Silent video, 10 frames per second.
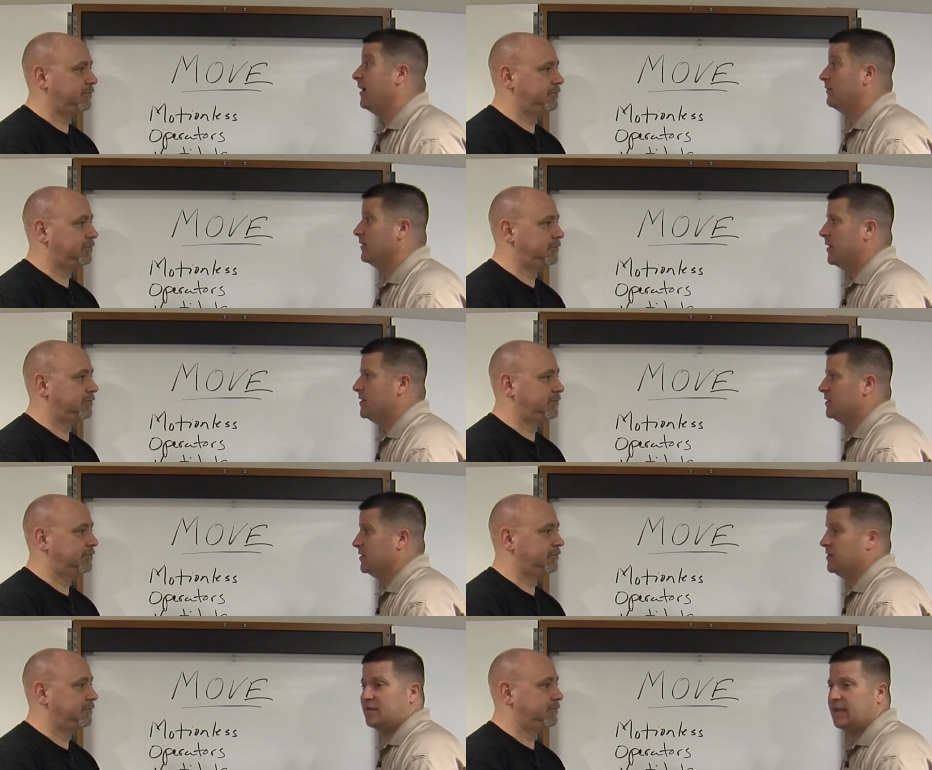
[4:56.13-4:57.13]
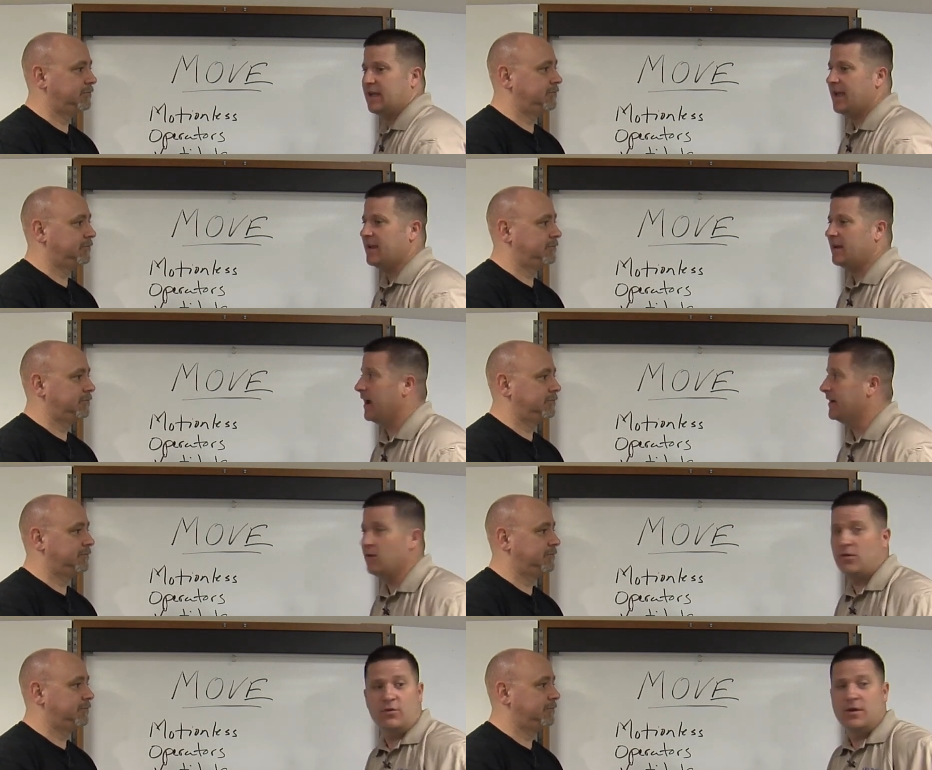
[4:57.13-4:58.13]
Speaker 1: out. I mean, to just say, hey, I
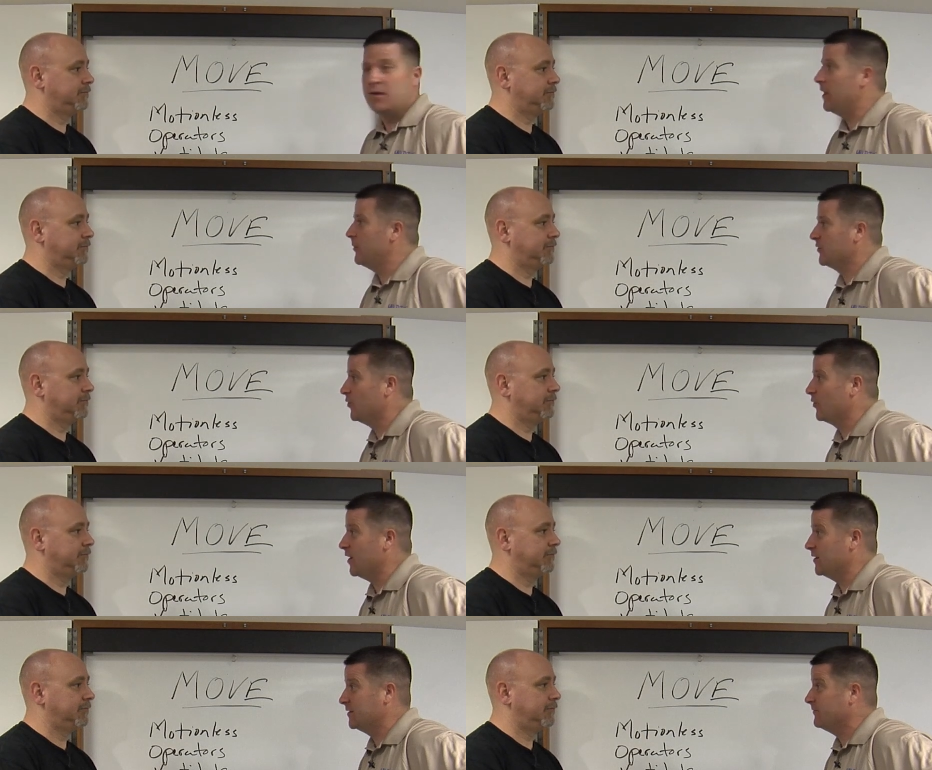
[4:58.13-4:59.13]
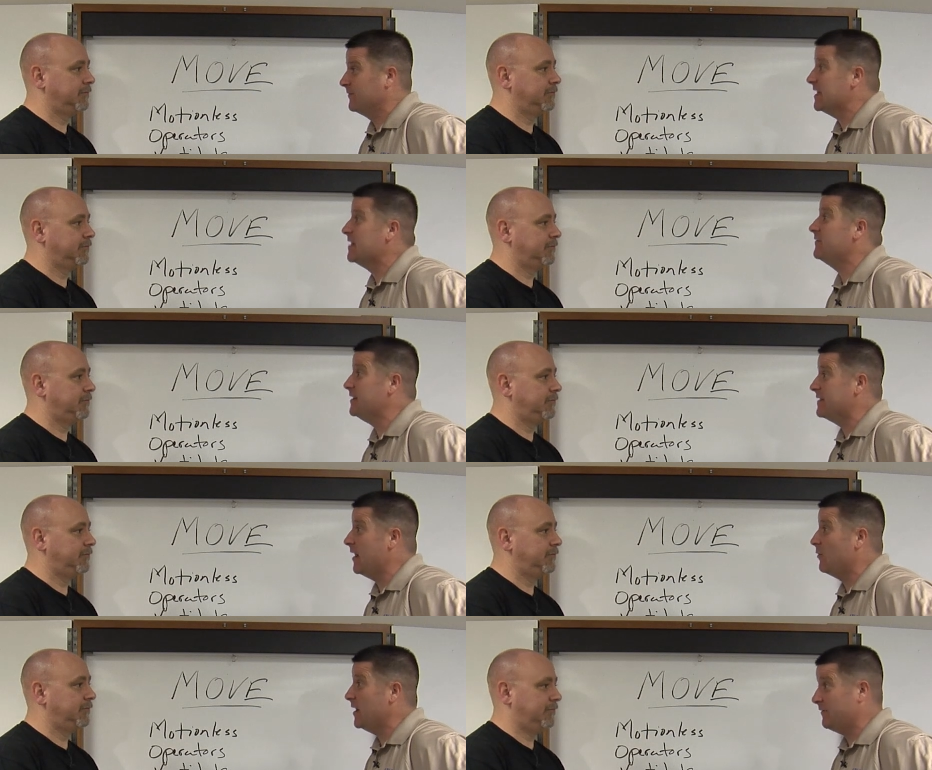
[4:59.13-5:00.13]
know my patrol car's 10 feet
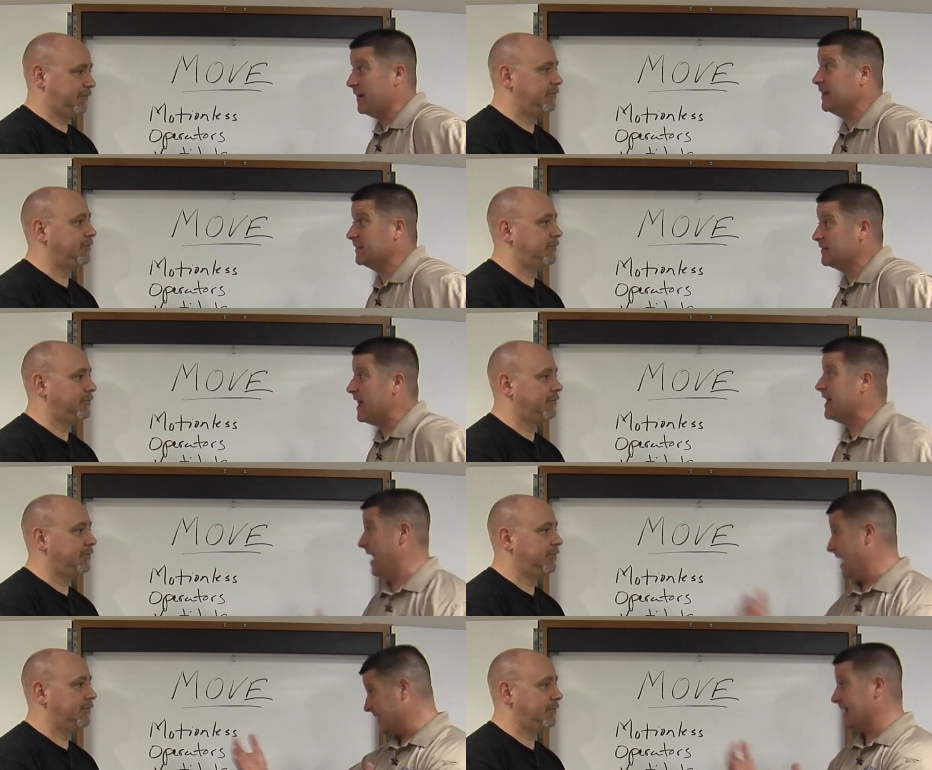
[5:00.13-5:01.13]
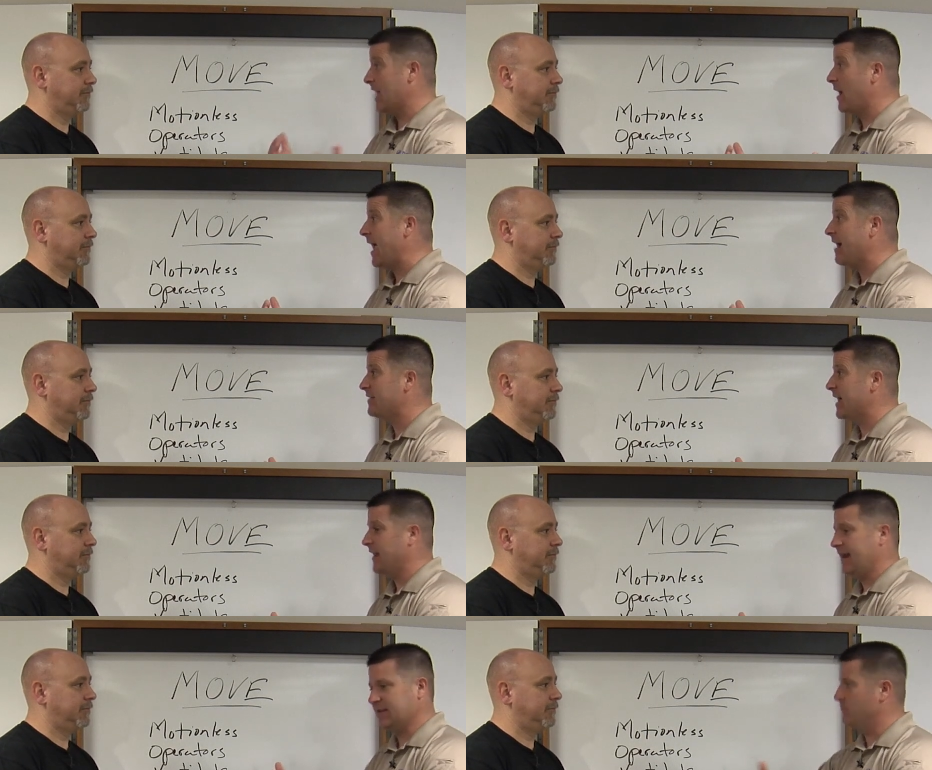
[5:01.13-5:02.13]
that way. If I get to that, I can now have
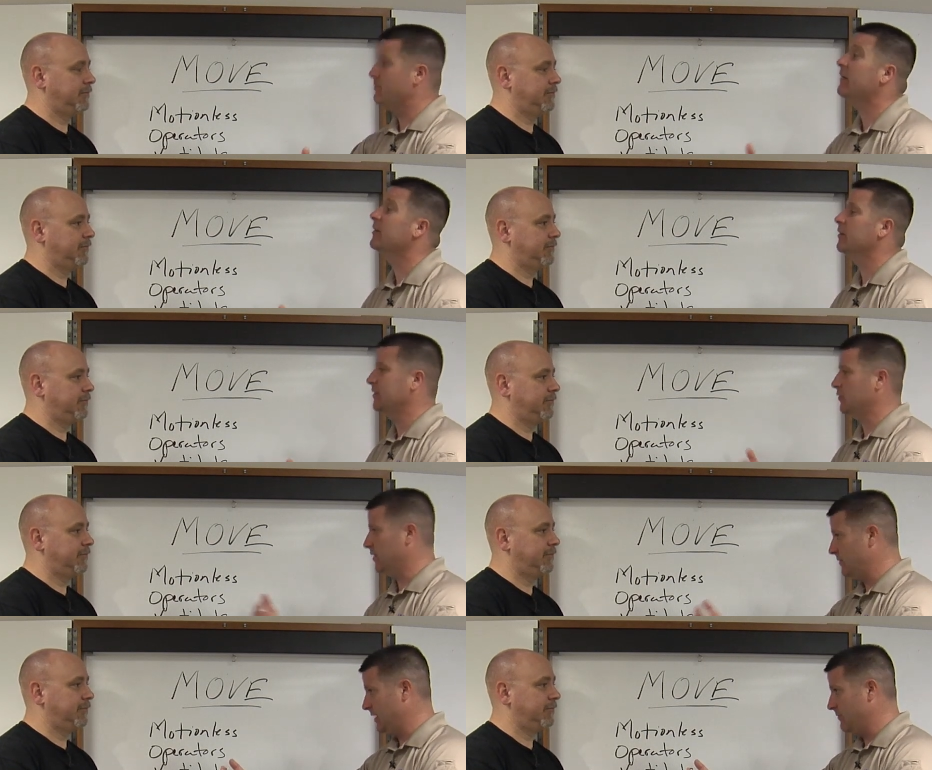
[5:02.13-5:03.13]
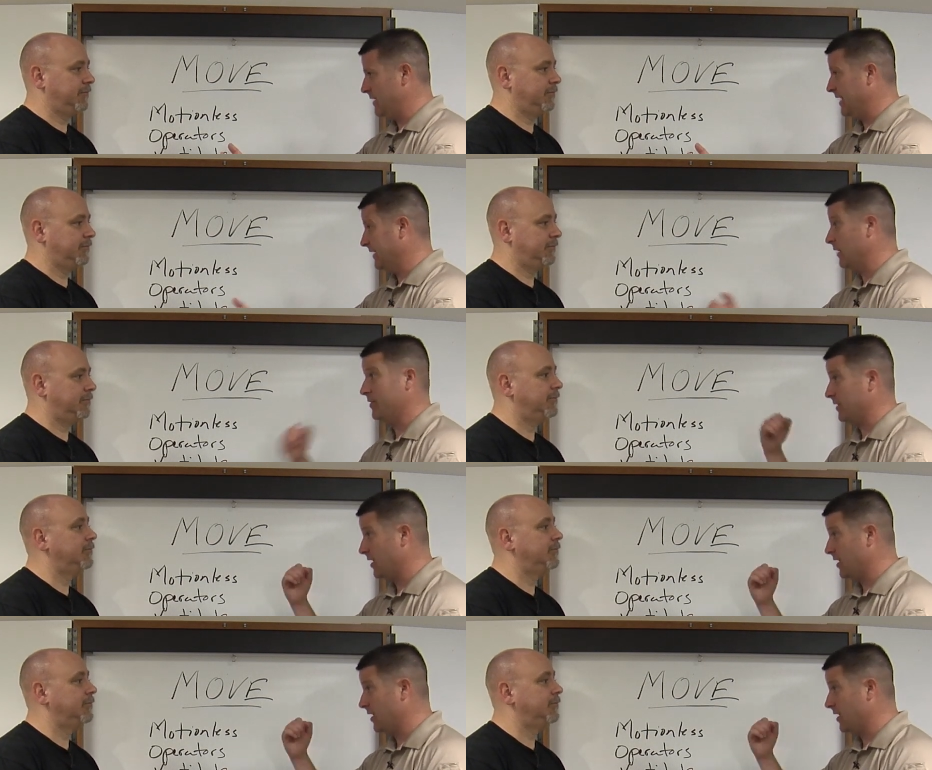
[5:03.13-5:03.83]
that as a barrier between me and the bad guy with the